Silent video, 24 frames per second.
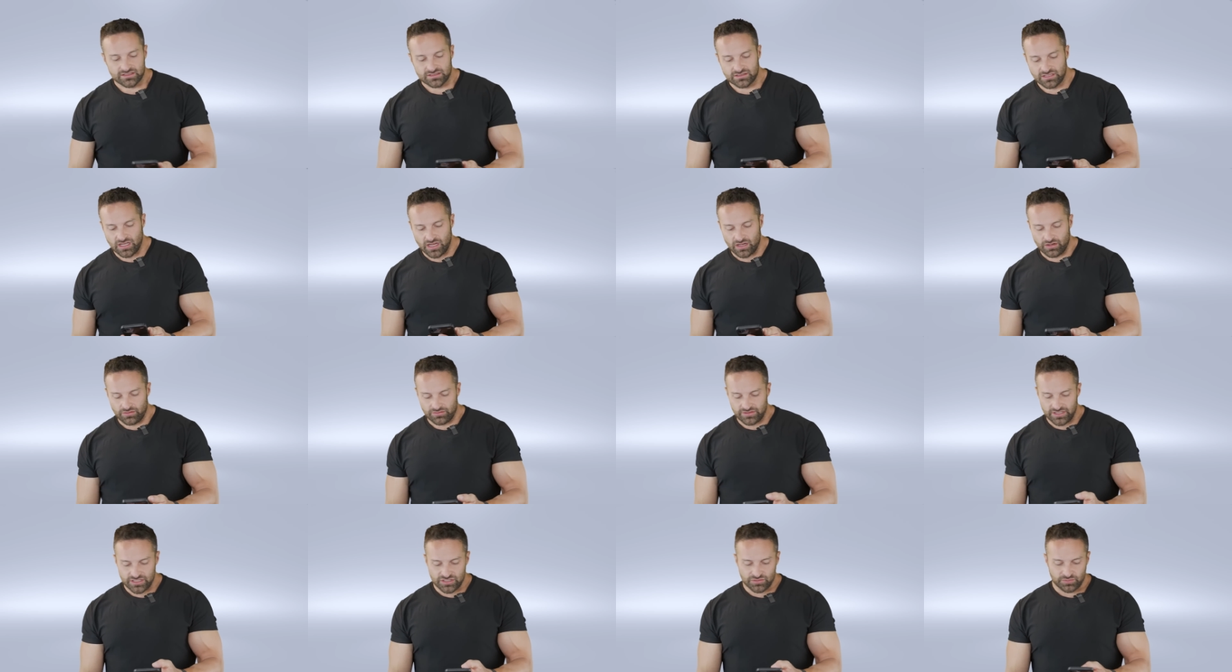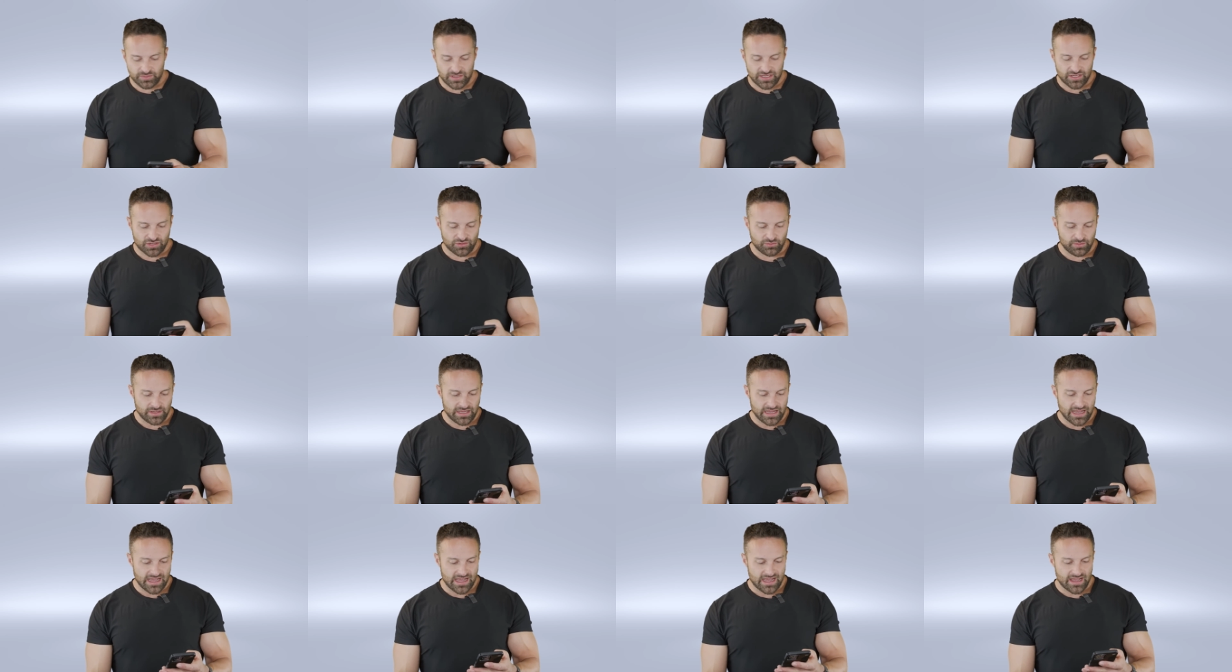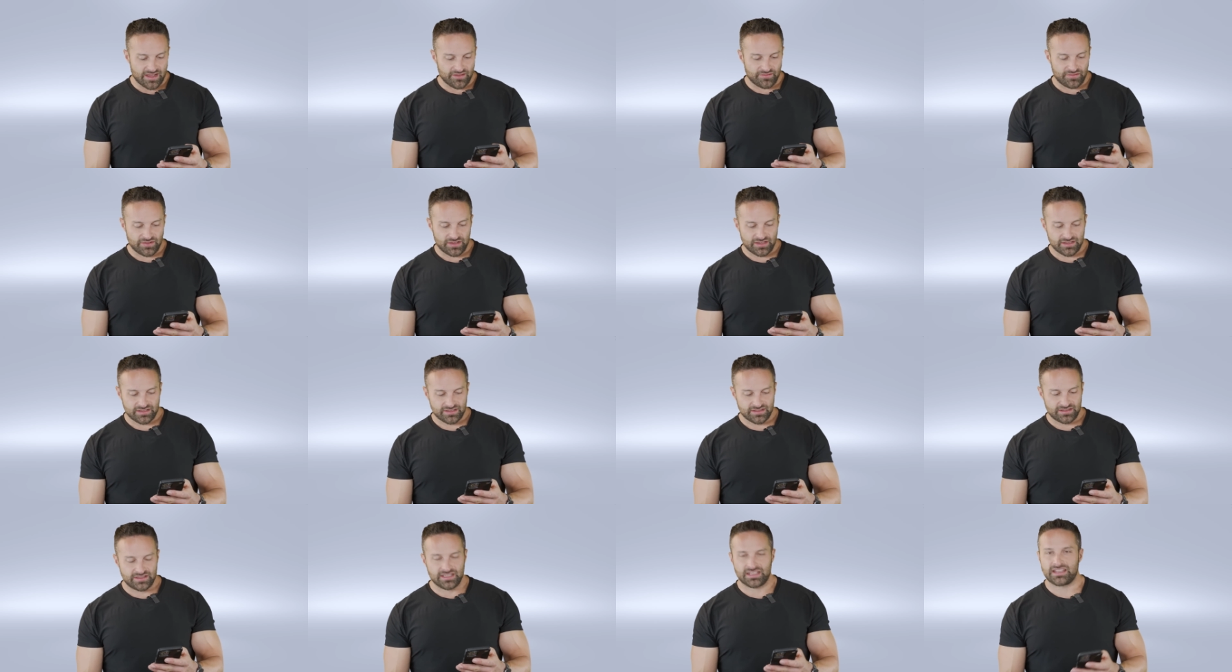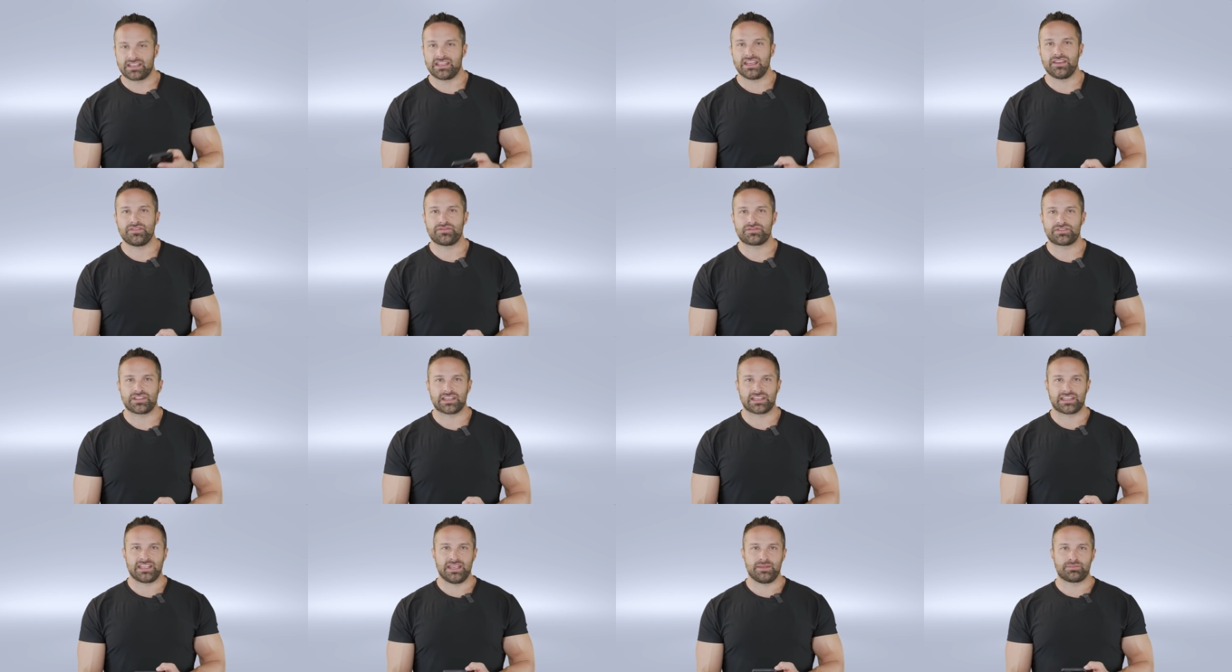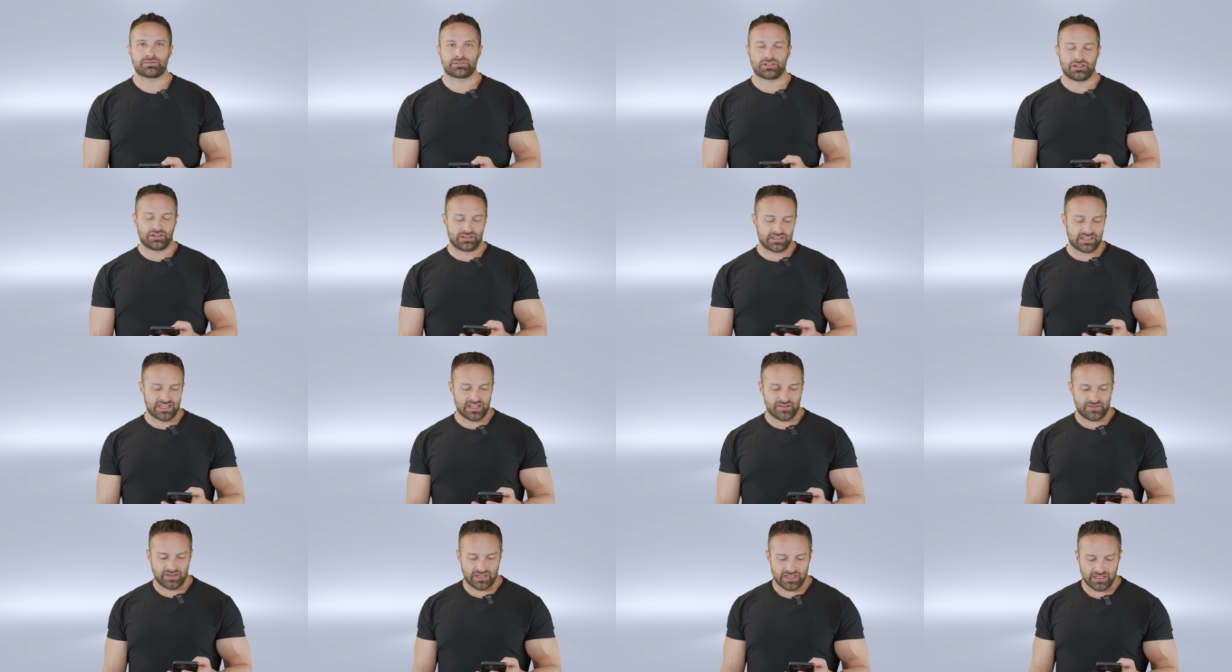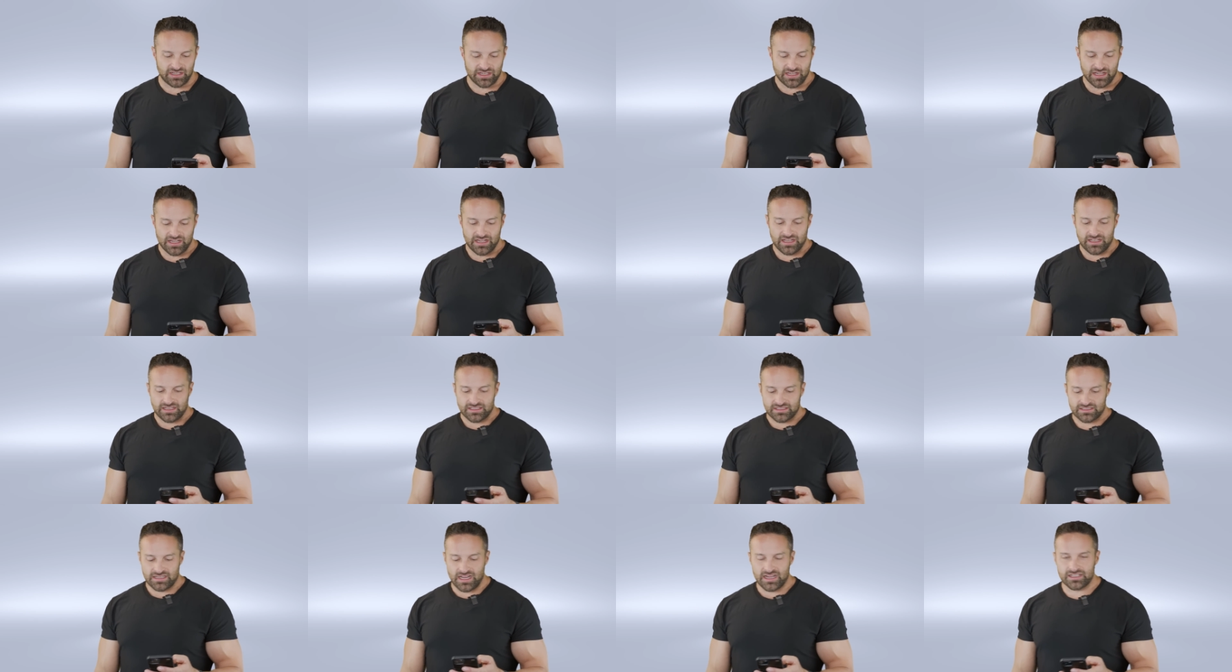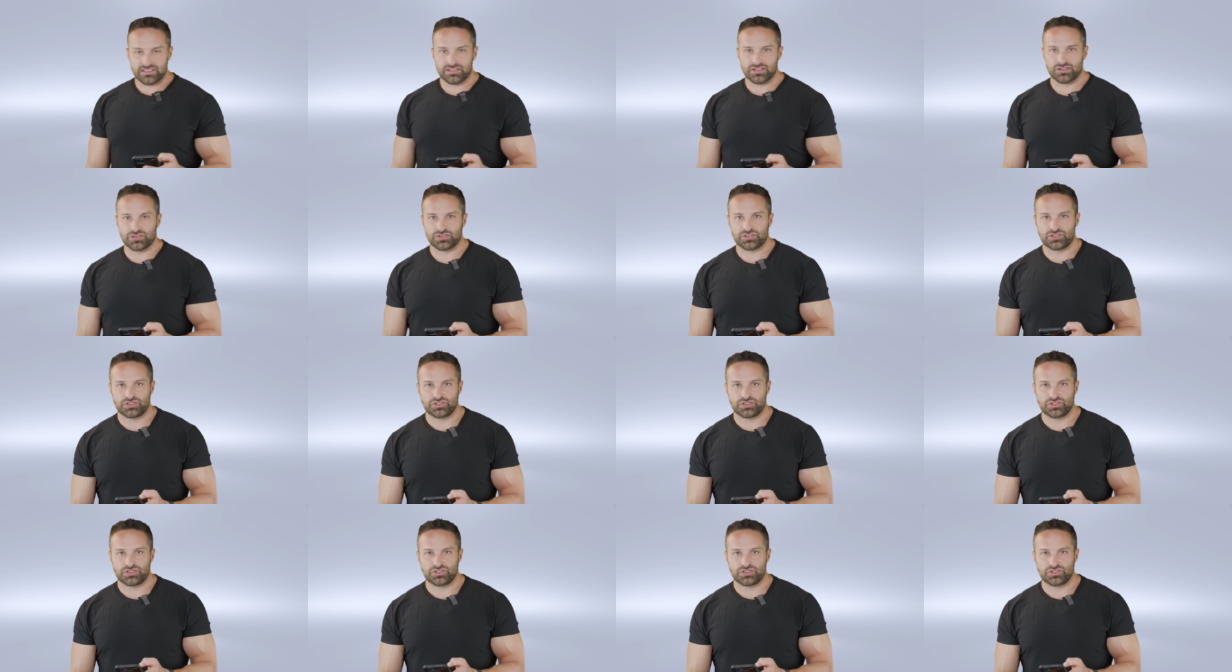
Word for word: So, this week we have the gift that keeps on giving, Dr.